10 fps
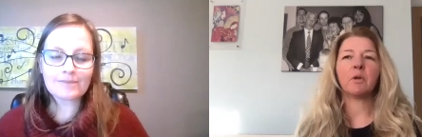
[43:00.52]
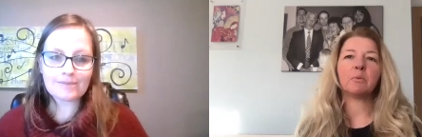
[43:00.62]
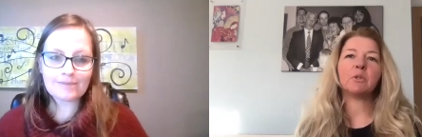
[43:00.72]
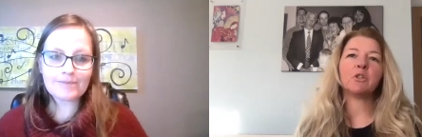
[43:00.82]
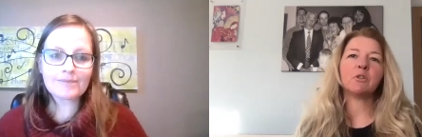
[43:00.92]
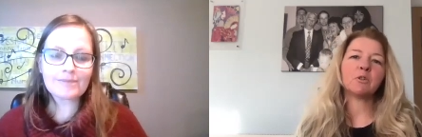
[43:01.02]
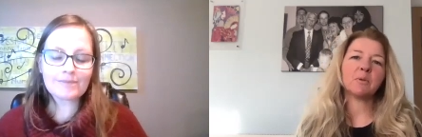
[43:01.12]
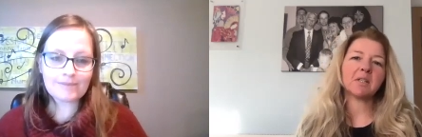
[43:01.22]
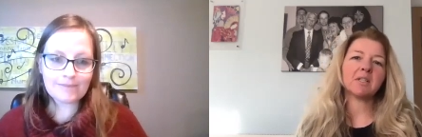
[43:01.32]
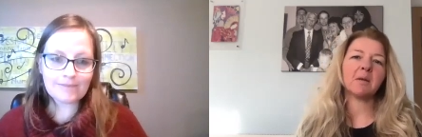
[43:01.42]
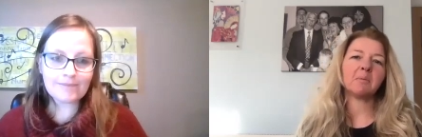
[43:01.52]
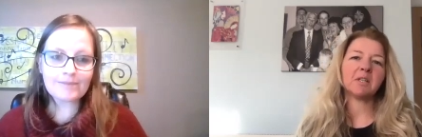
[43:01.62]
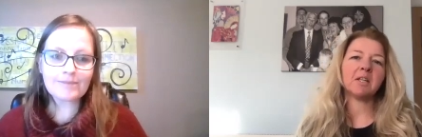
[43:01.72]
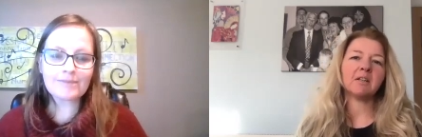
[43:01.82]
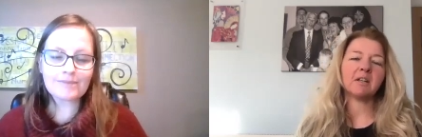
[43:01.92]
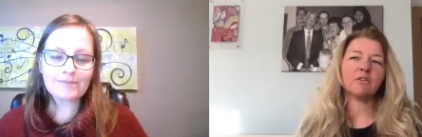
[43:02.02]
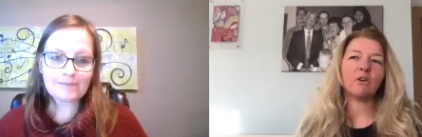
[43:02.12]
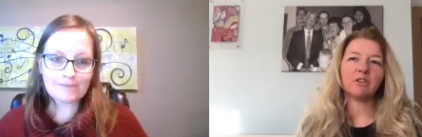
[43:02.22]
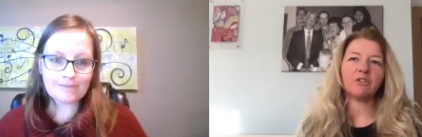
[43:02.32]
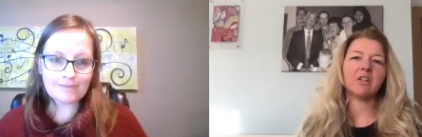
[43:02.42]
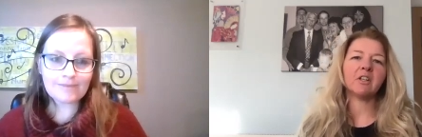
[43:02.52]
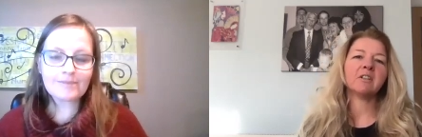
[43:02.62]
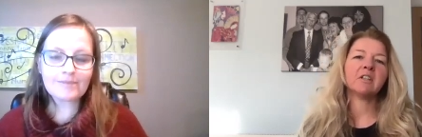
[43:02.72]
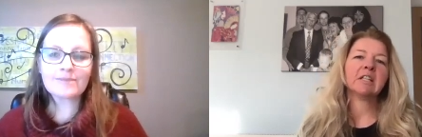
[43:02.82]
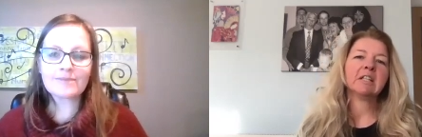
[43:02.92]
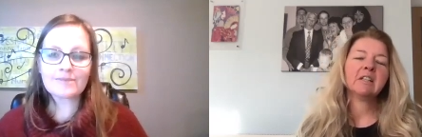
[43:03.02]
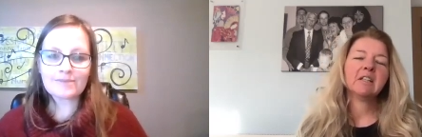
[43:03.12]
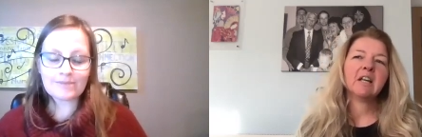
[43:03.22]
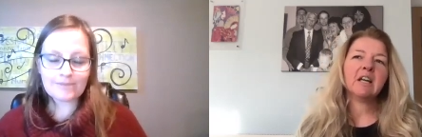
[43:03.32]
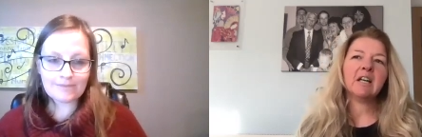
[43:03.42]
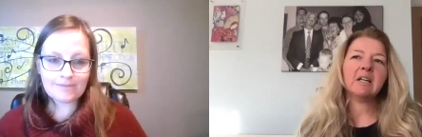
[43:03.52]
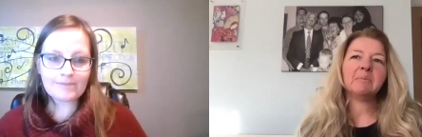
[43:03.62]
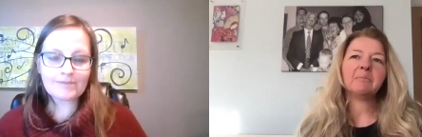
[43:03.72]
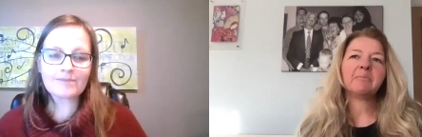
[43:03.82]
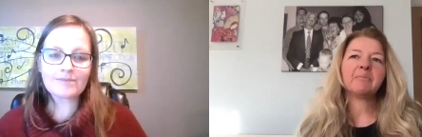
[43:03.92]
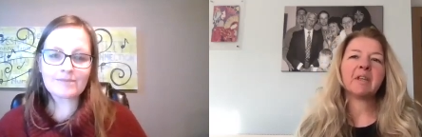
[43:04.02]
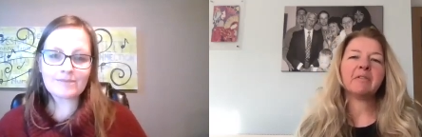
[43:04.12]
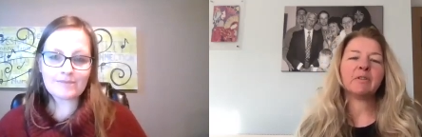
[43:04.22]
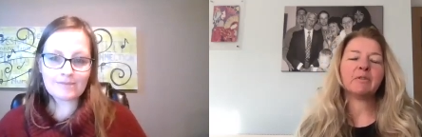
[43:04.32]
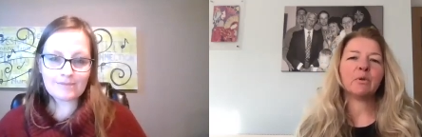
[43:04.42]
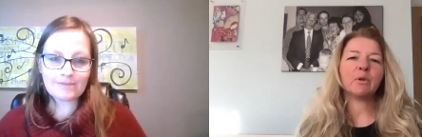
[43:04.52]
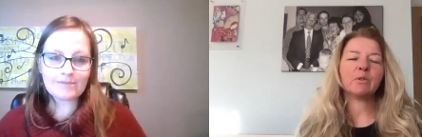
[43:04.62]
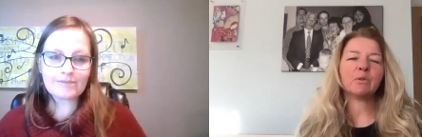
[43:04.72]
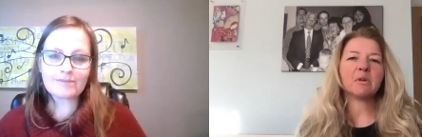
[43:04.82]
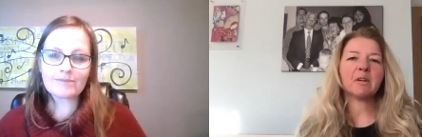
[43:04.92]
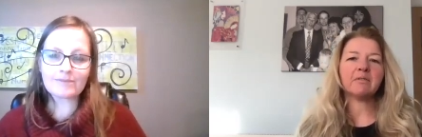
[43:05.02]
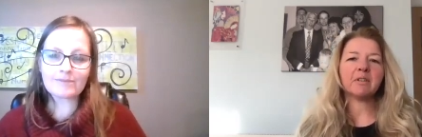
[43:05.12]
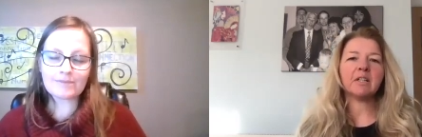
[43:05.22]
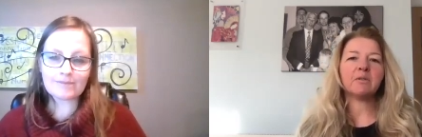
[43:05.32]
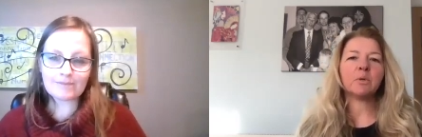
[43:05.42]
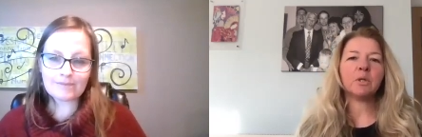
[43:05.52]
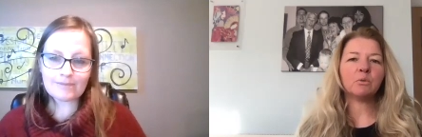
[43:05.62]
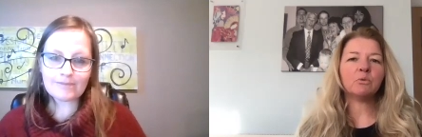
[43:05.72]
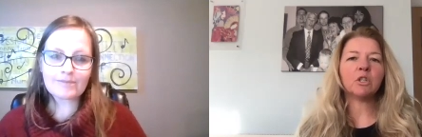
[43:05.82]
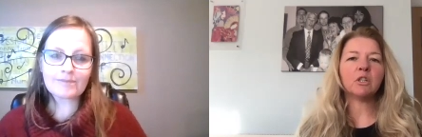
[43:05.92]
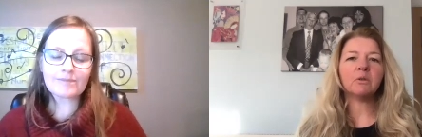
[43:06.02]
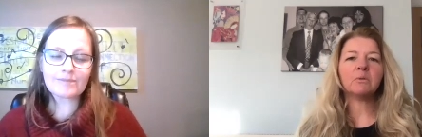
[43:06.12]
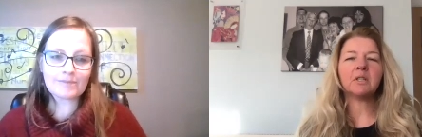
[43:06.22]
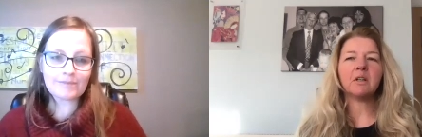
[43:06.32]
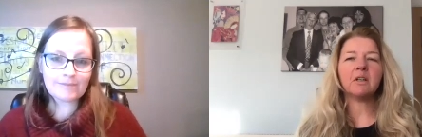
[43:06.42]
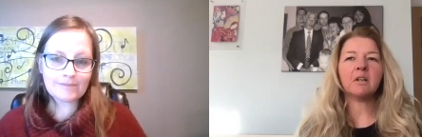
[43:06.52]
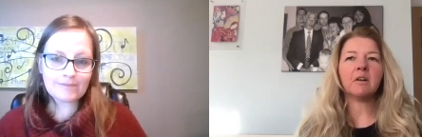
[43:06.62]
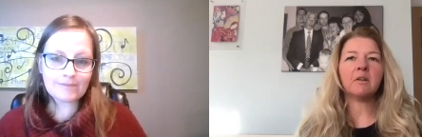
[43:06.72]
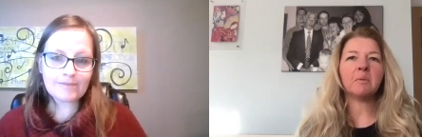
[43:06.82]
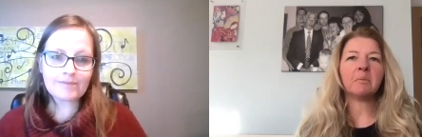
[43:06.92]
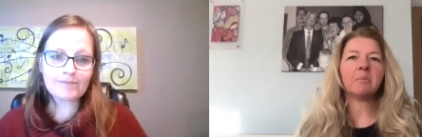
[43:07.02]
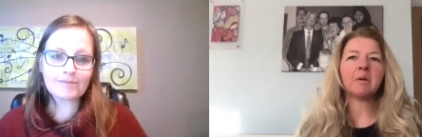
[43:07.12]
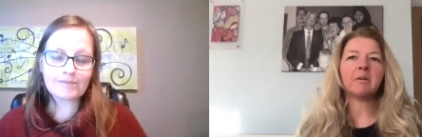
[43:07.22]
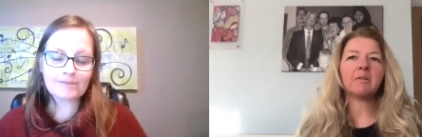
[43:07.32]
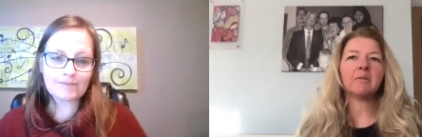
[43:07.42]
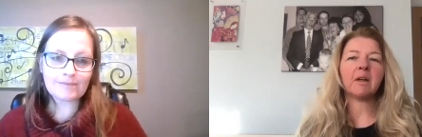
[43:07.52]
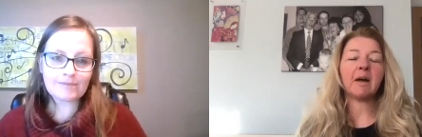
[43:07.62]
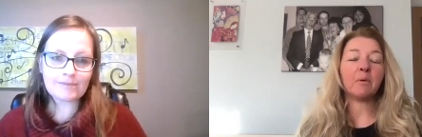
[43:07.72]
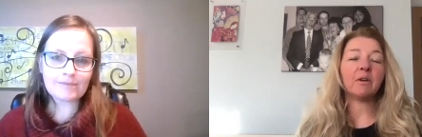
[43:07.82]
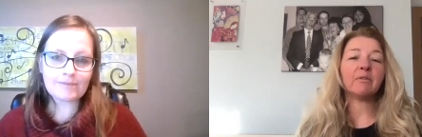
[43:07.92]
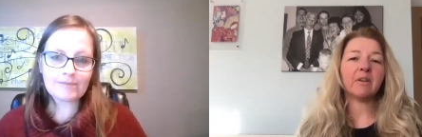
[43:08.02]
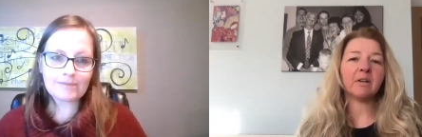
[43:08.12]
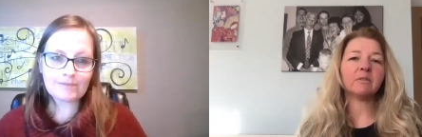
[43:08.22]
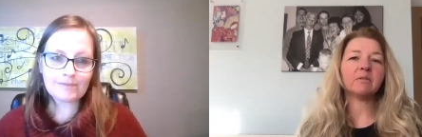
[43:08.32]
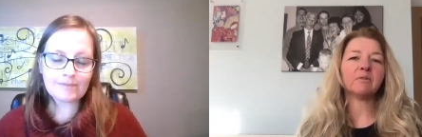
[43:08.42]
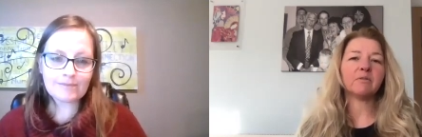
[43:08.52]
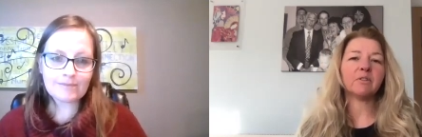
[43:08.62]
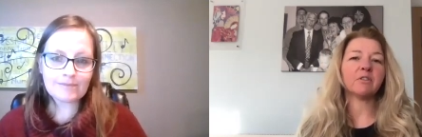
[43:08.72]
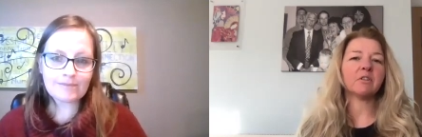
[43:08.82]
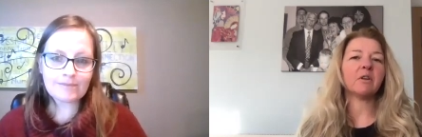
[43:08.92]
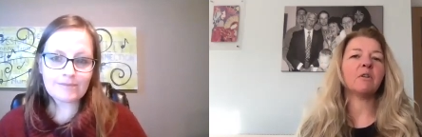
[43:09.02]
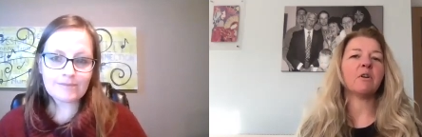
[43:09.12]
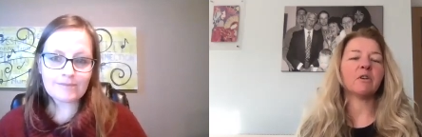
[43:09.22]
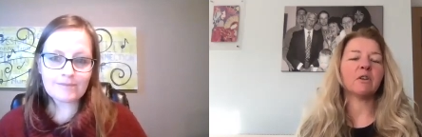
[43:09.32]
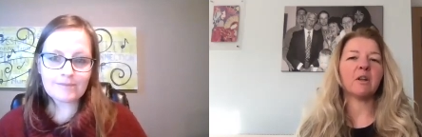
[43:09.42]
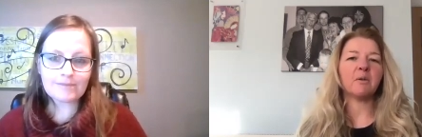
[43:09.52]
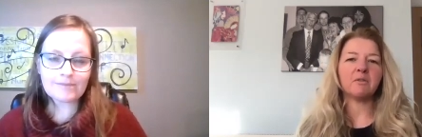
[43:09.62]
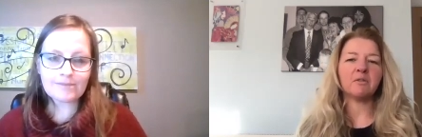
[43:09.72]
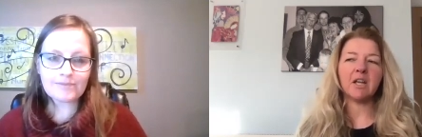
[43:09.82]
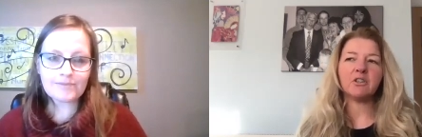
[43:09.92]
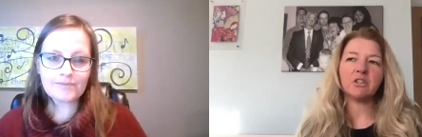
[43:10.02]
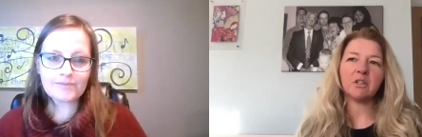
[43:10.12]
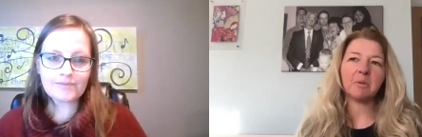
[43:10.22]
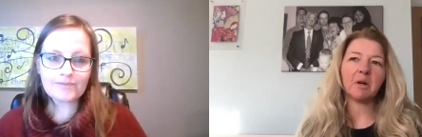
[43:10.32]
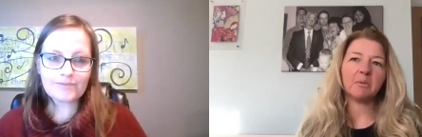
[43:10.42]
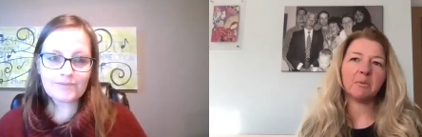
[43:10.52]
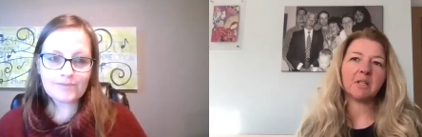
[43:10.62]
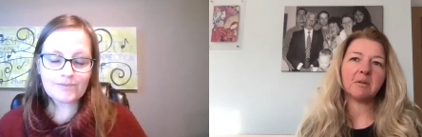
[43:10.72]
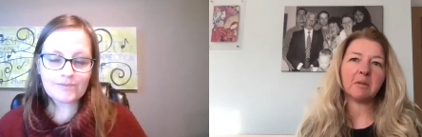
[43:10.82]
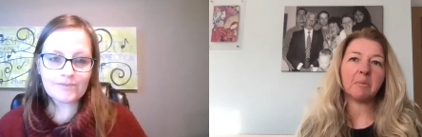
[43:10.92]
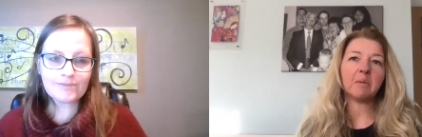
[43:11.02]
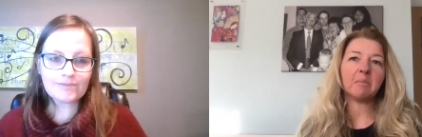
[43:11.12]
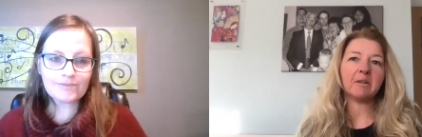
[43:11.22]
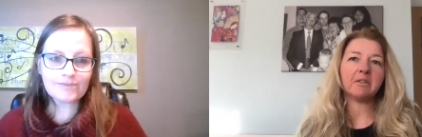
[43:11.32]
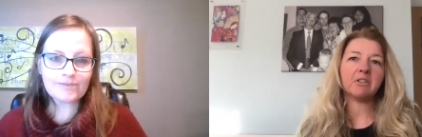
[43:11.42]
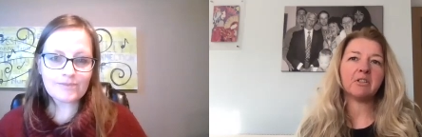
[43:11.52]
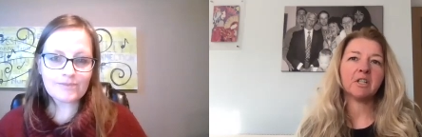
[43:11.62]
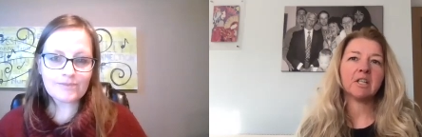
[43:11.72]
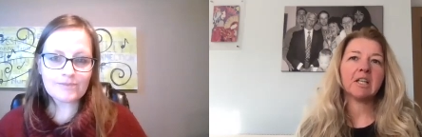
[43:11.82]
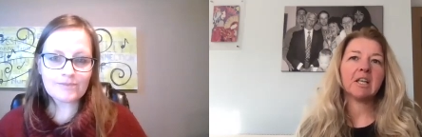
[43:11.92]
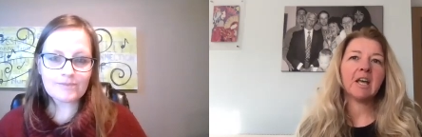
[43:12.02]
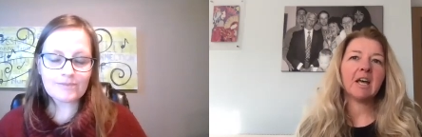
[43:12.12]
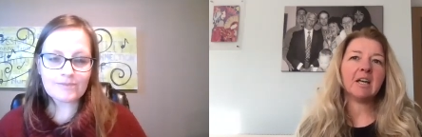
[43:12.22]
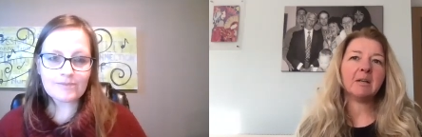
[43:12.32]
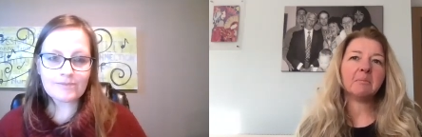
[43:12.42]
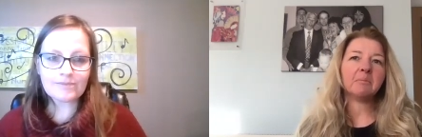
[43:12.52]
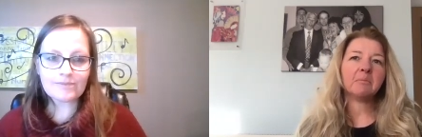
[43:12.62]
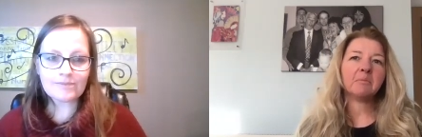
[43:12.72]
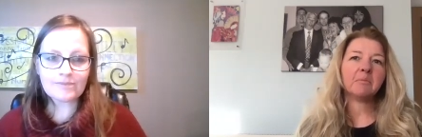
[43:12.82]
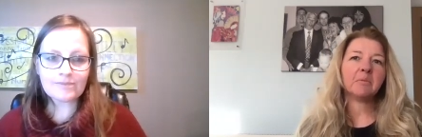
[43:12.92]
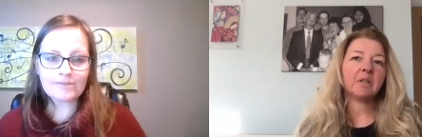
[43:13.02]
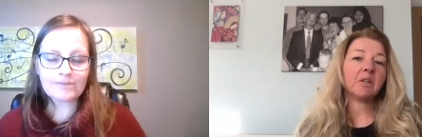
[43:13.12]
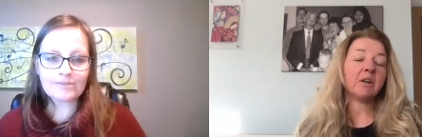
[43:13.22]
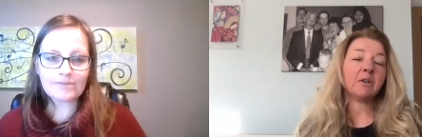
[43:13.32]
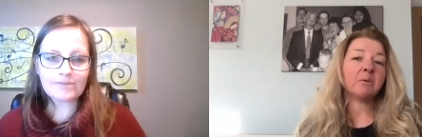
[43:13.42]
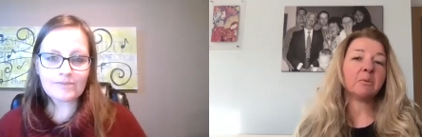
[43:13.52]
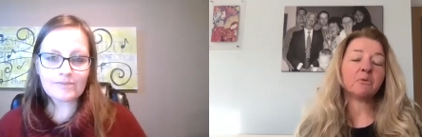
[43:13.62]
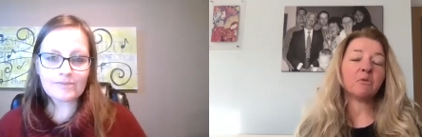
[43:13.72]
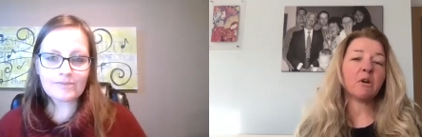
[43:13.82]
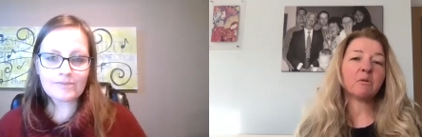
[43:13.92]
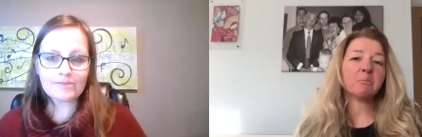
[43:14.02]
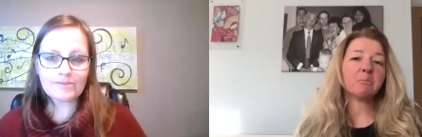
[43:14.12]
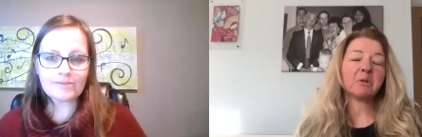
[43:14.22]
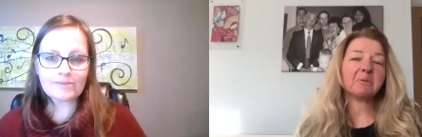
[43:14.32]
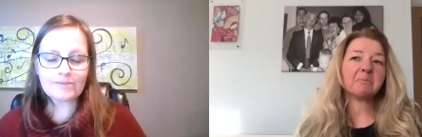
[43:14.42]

Speaker 1: we choose to accept it, acknowledge it, give it a voice or whatever, we all do. And I remember how I felt for so long, you know, in the relationship I was in my marriage. I knew it was wrong, but